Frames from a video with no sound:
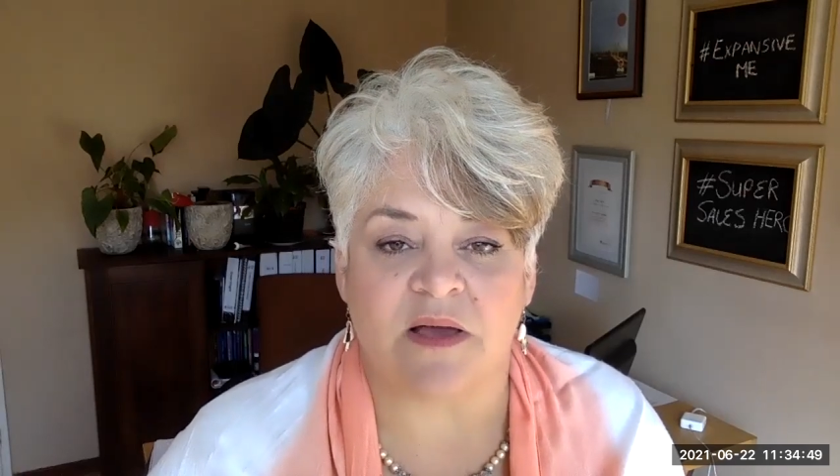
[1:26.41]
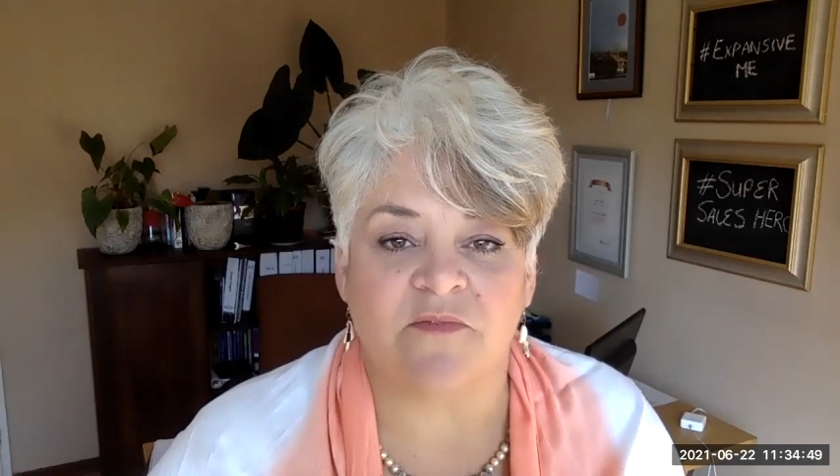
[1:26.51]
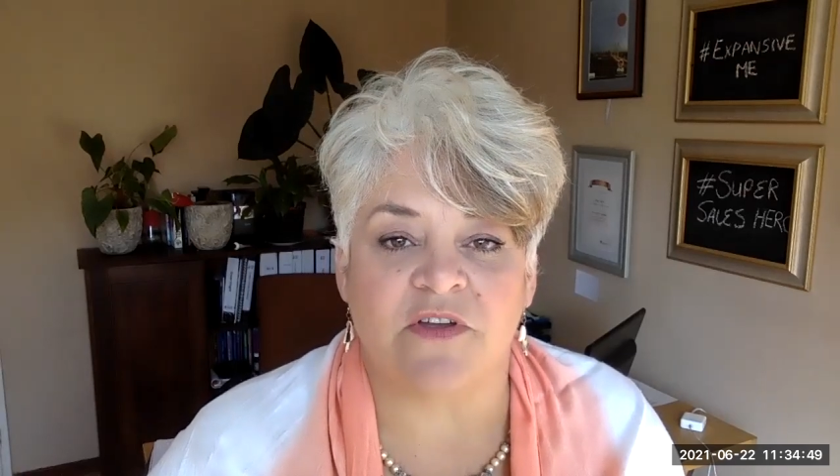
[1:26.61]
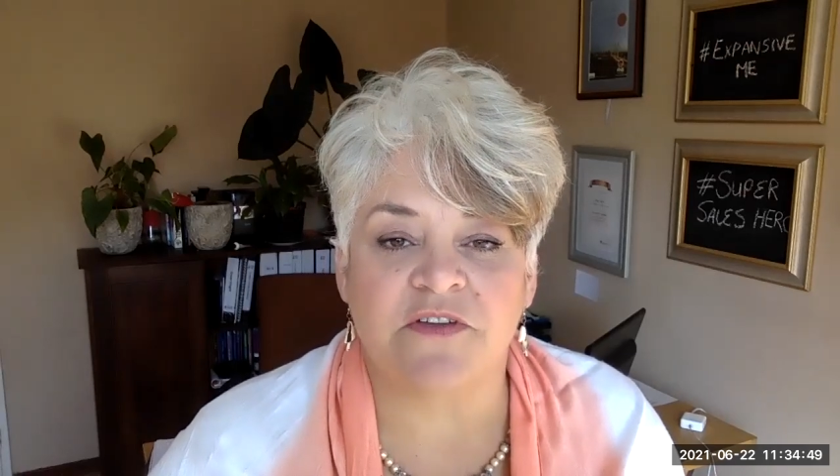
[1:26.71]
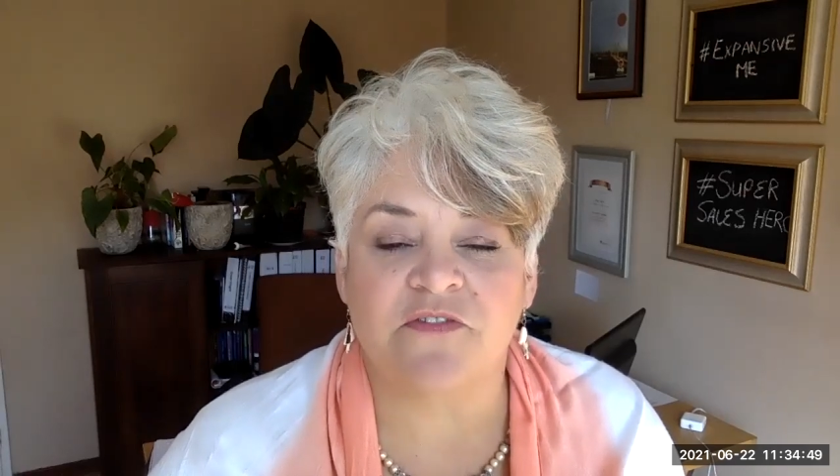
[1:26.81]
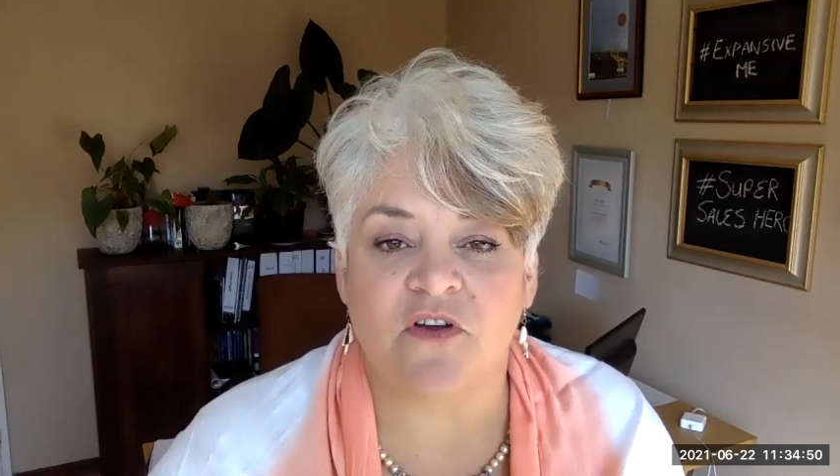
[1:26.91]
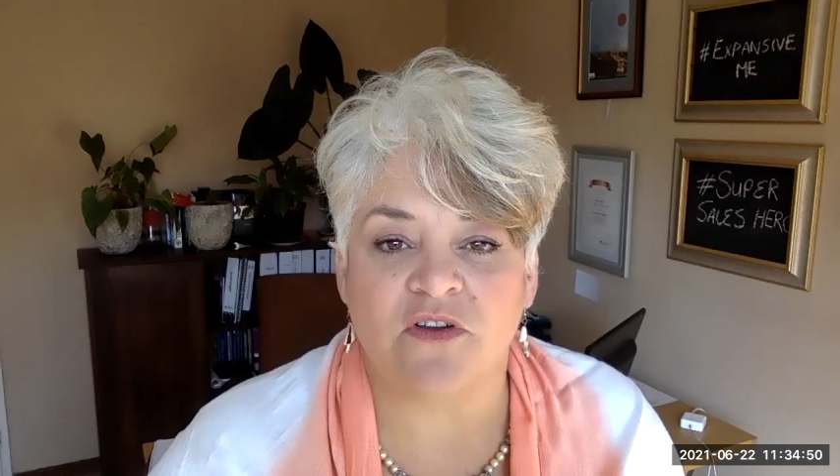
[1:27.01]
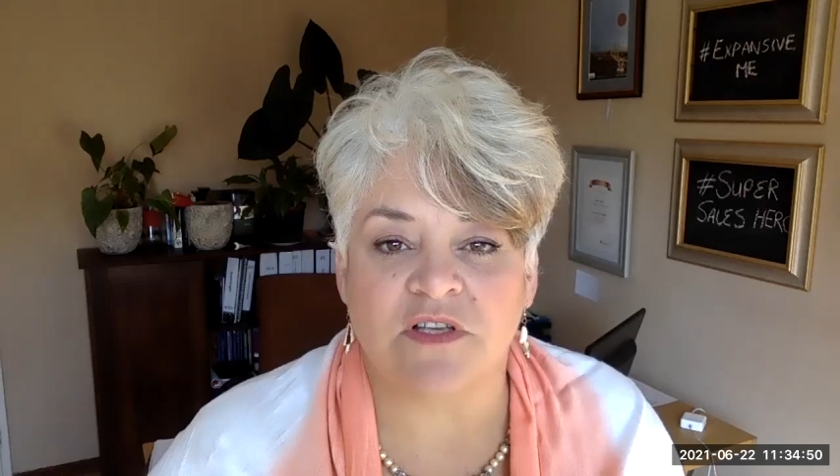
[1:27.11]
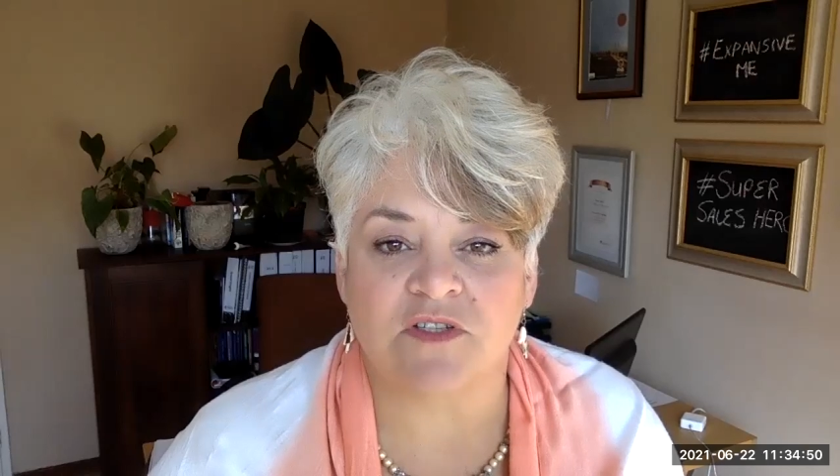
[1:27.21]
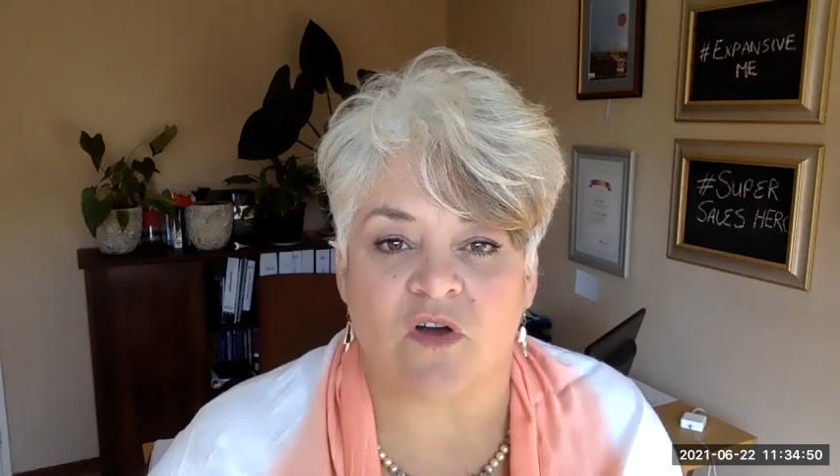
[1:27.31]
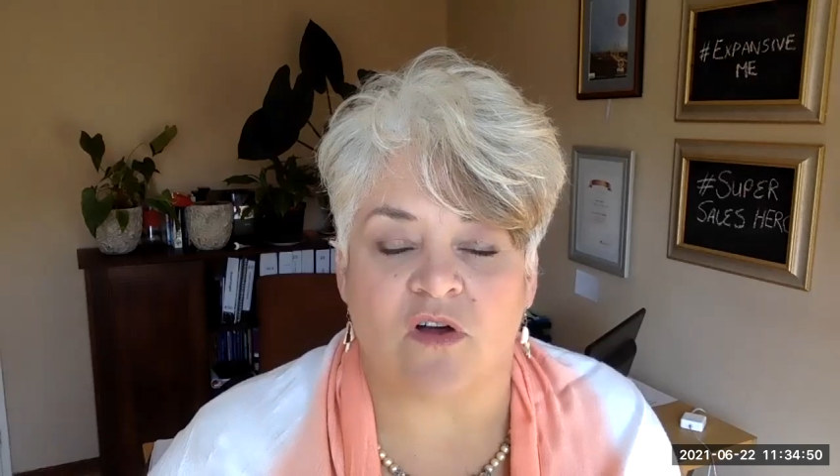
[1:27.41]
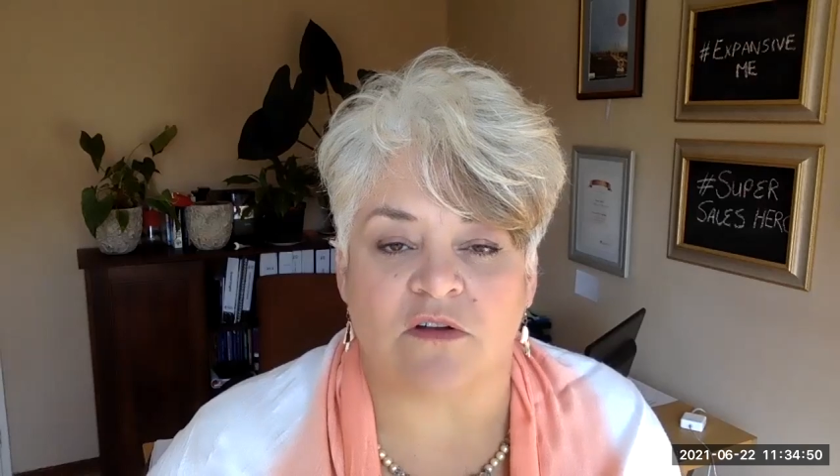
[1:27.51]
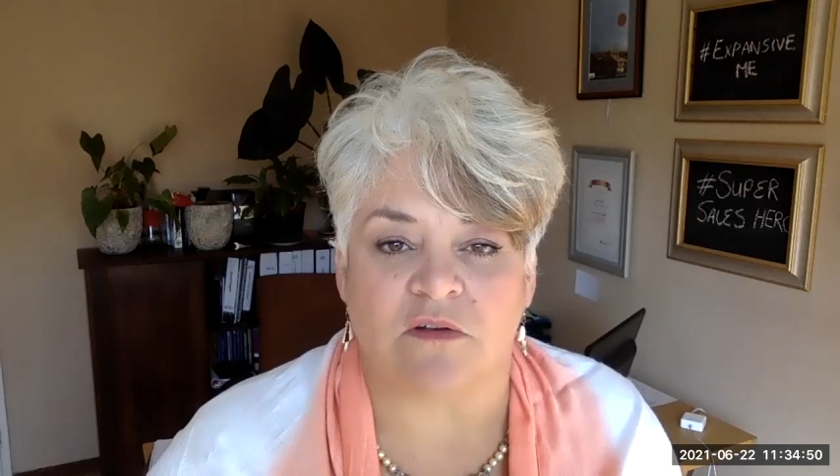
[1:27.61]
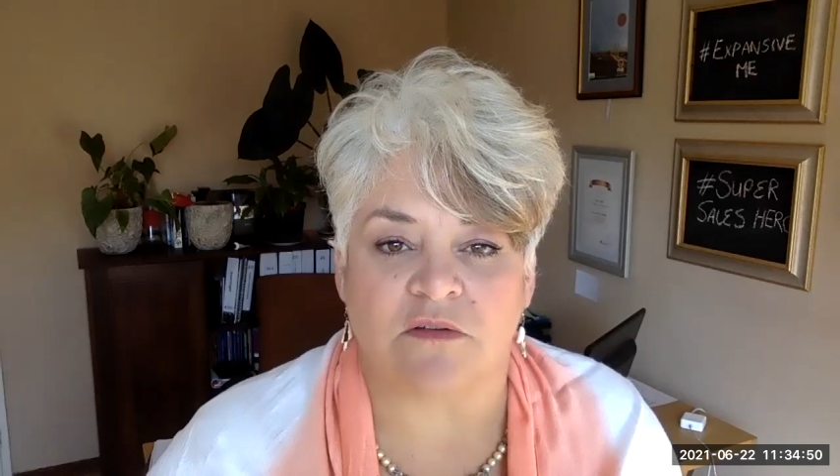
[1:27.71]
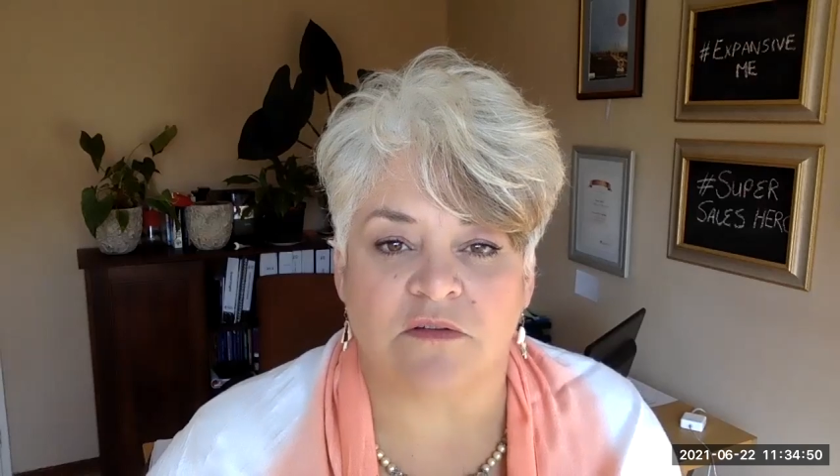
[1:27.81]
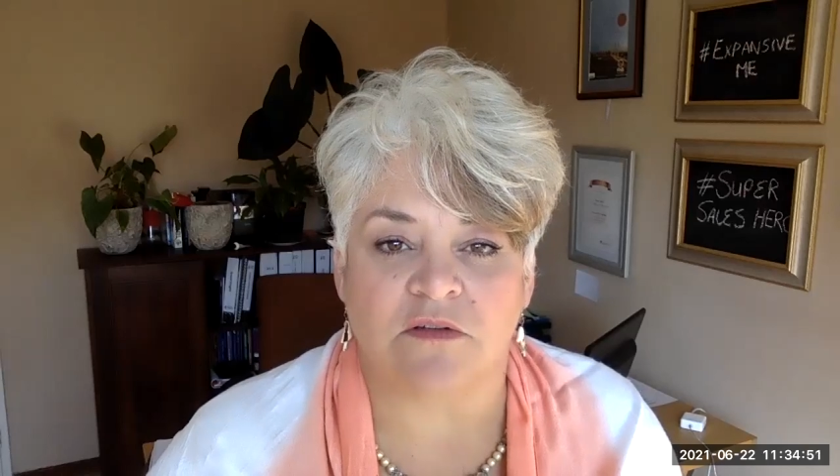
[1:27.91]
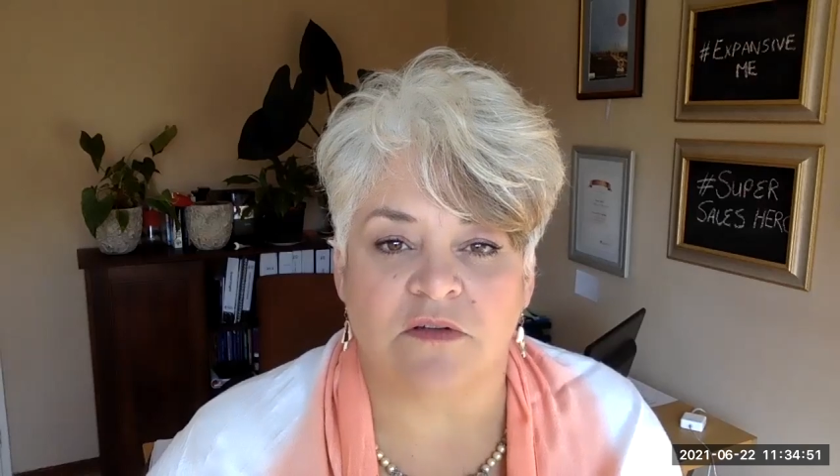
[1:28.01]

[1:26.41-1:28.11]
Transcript: I'm very focused on